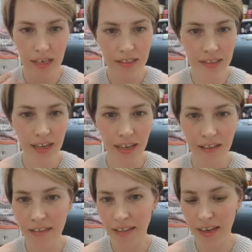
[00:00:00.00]
it's
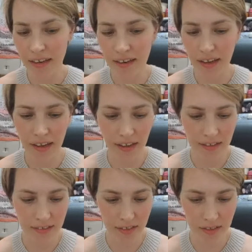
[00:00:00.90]
light and thin,
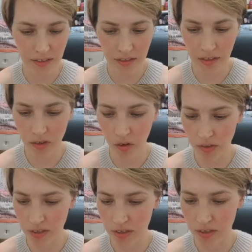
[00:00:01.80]
and it's
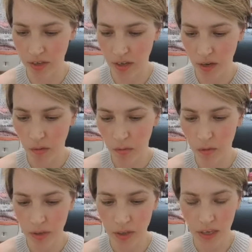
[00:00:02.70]
not this
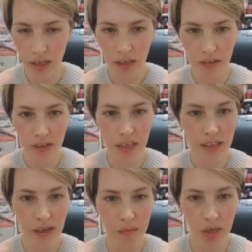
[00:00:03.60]
woolly
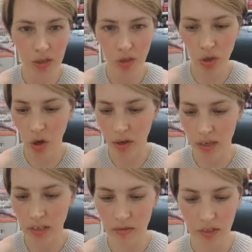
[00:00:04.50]
thing that makes you
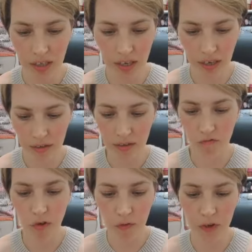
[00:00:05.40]
hot. It's really
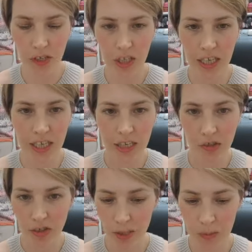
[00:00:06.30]
refreshing and
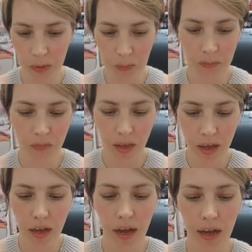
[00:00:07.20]
crisp.
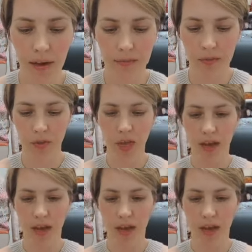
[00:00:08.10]
So